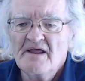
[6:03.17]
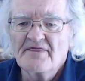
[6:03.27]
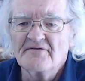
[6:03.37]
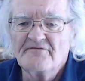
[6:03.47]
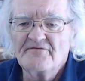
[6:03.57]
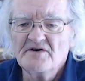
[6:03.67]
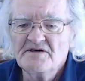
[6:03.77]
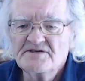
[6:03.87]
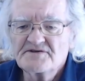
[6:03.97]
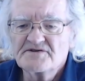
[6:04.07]
The
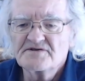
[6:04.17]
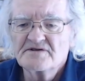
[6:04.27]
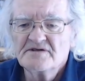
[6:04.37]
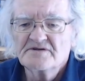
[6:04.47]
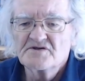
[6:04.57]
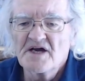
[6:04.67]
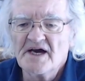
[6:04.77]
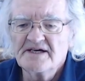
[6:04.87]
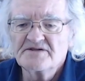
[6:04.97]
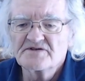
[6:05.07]
first
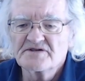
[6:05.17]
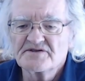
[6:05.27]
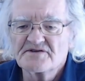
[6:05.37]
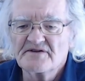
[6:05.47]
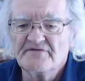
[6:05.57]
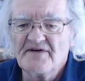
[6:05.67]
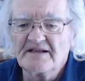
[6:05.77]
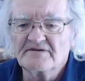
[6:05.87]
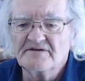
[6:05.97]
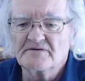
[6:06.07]
changes the
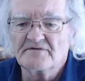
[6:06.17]
value of